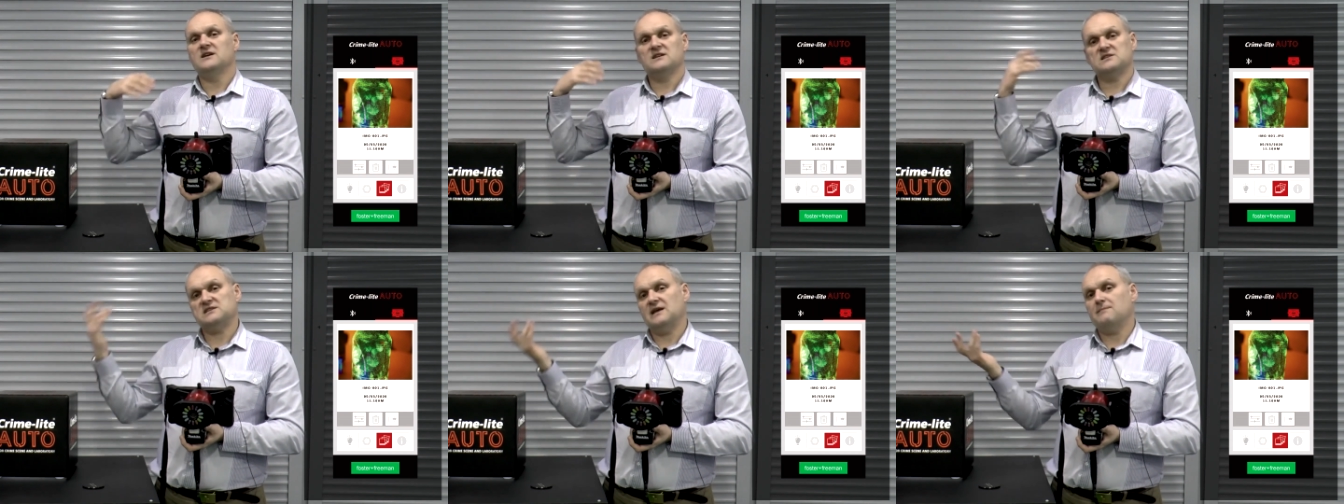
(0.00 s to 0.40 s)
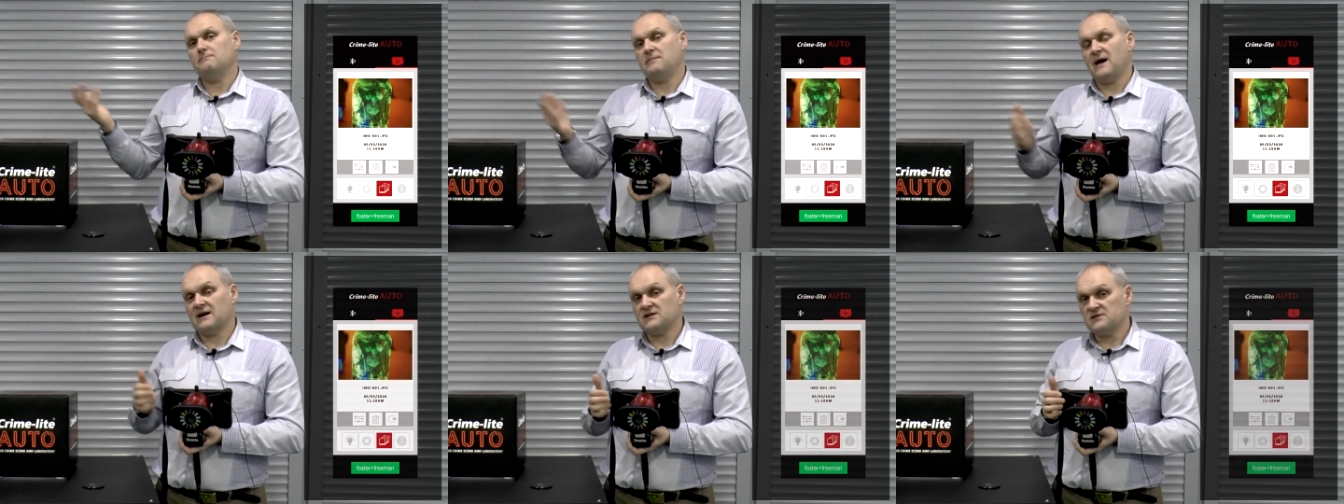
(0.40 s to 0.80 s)
sent
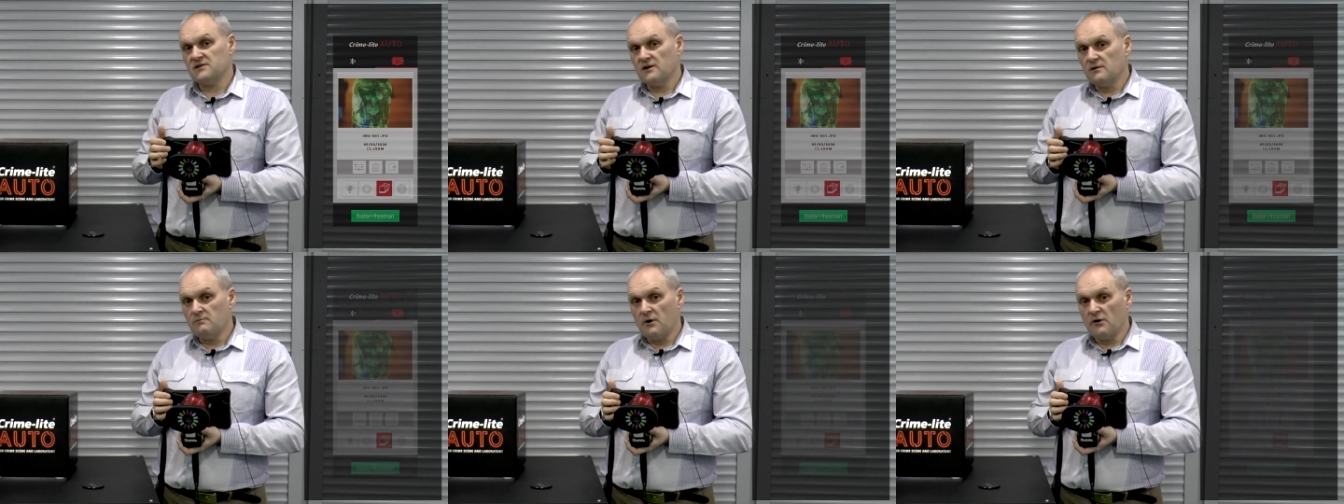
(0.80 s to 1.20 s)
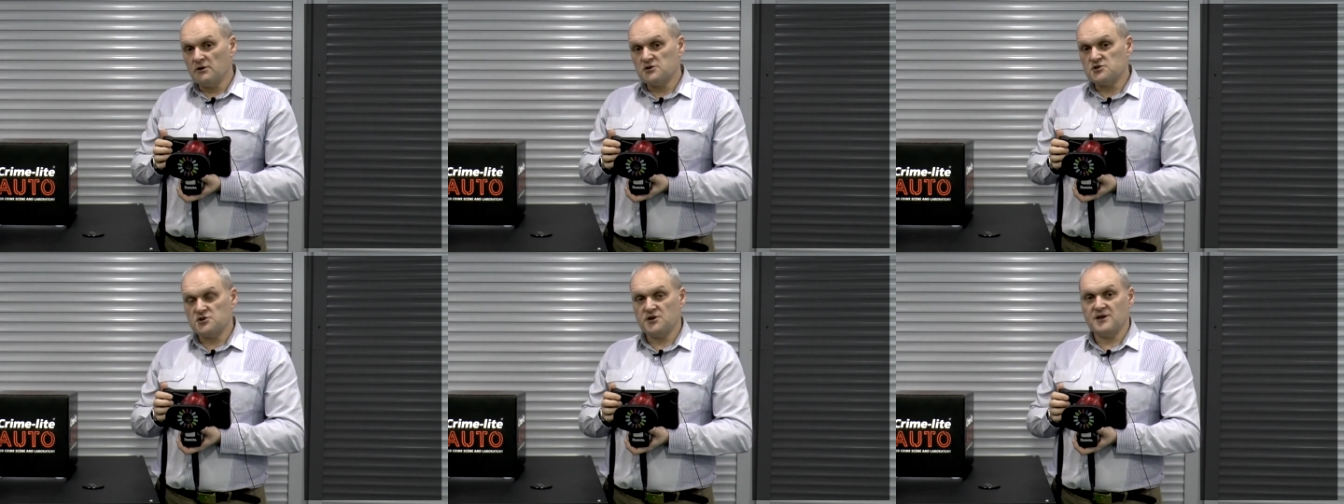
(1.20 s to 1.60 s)
back to the
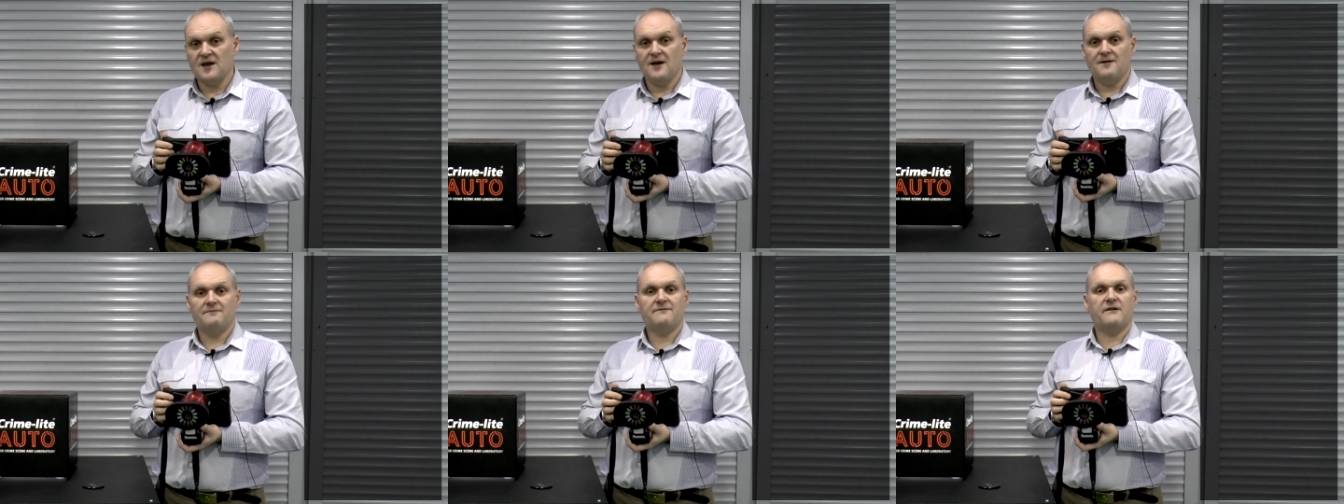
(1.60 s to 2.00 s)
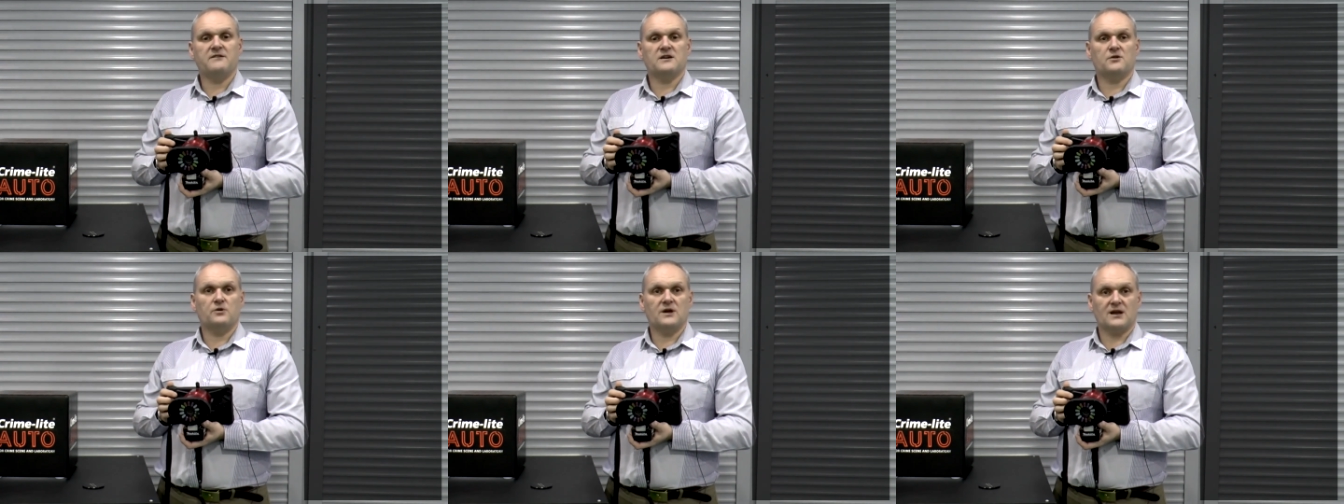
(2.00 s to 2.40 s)
laboratory
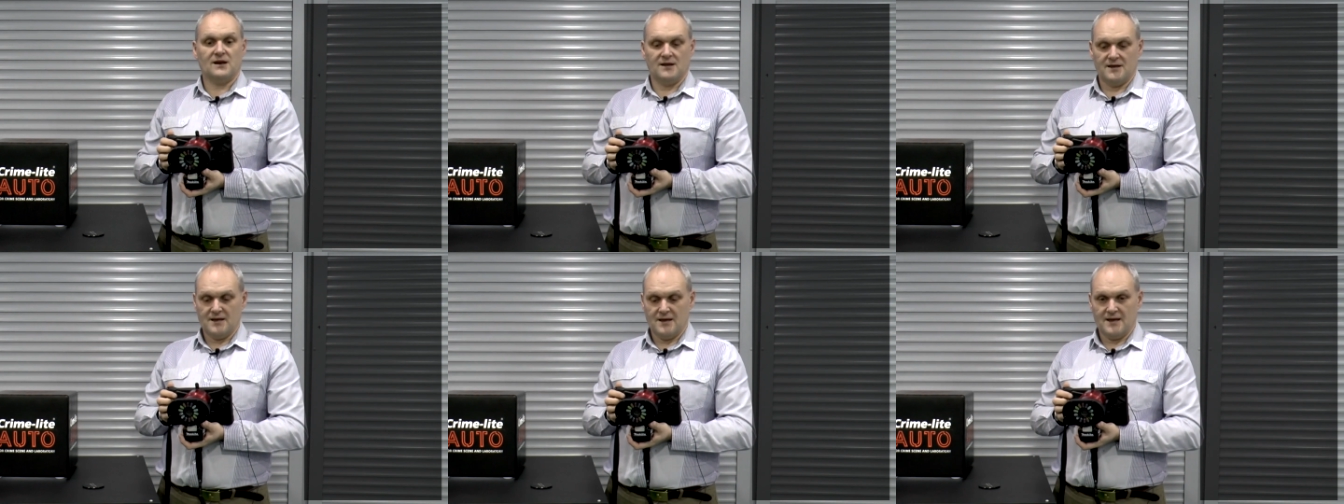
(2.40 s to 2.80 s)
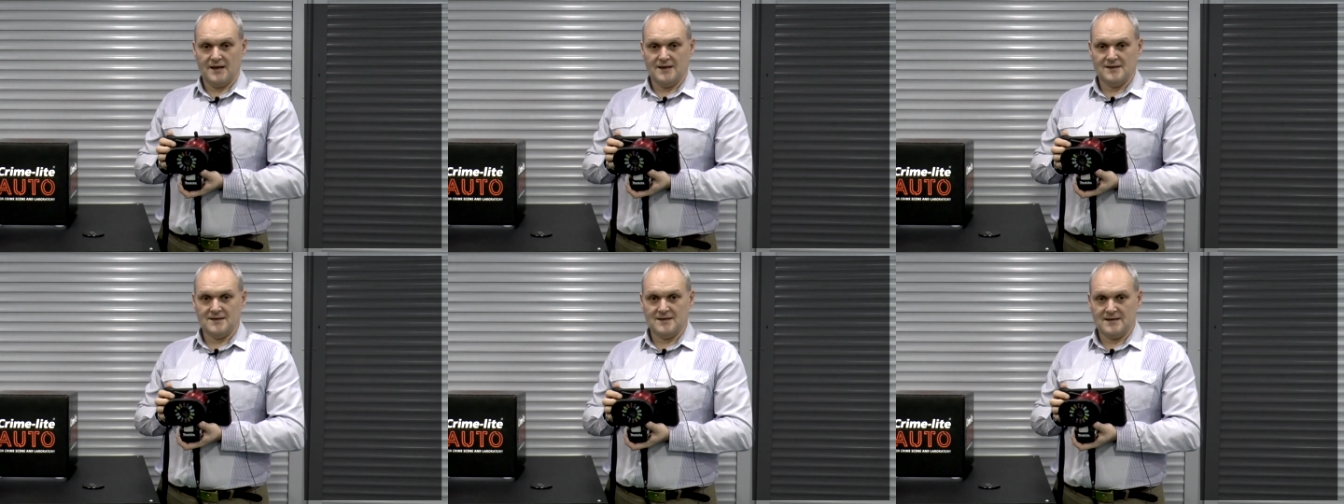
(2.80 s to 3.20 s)
very quickly
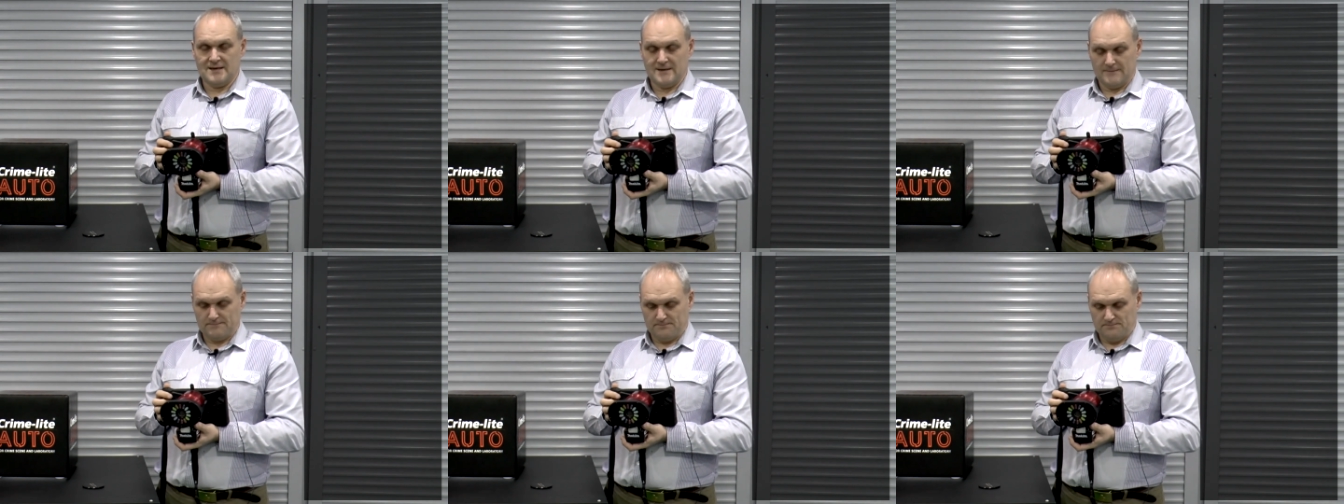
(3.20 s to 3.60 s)
indeed.